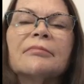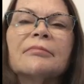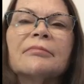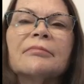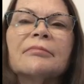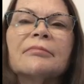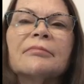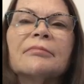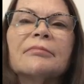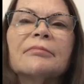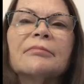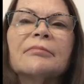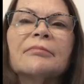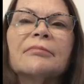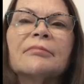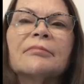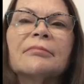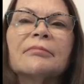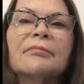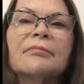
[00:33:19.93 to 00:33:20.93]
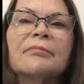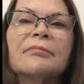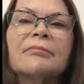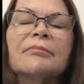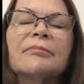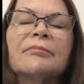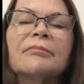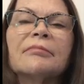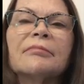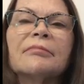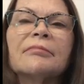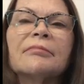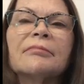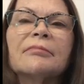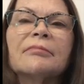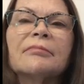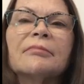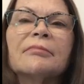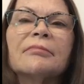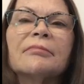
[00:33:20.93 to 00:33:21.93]

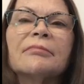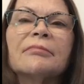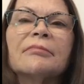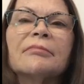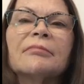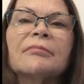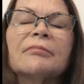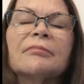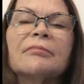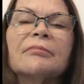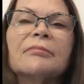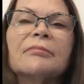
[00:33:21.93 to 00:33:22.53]
[no speech]